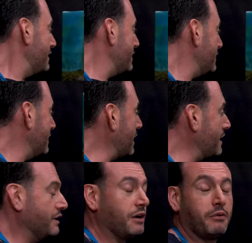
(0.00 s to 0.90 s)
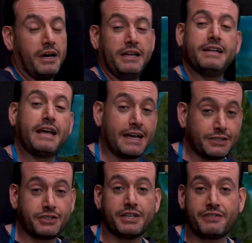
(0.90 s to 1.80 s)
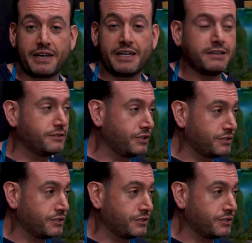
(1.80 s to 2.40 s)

It, you know what? Actually, if I can